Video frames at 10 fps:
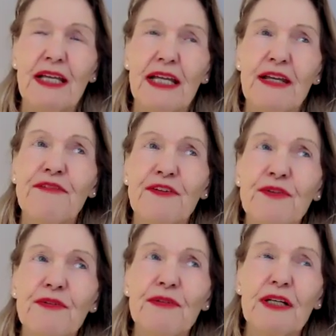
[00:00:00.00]
if
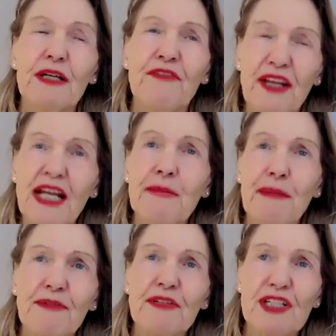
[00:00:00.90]
you think
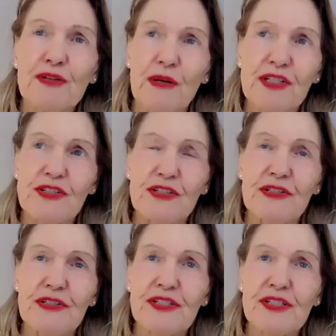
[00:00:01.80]
about these
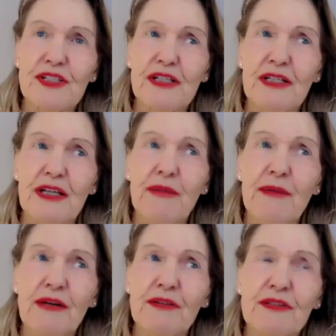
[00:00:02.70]
questions,
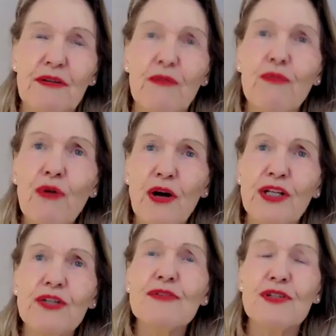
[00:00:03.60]
about
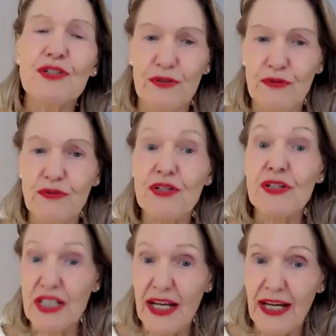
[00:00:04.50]
what you do
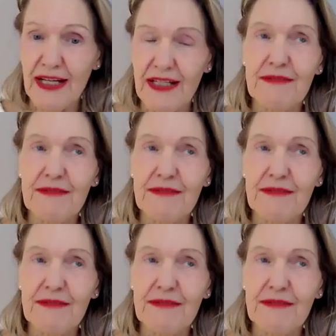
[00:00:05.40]
today,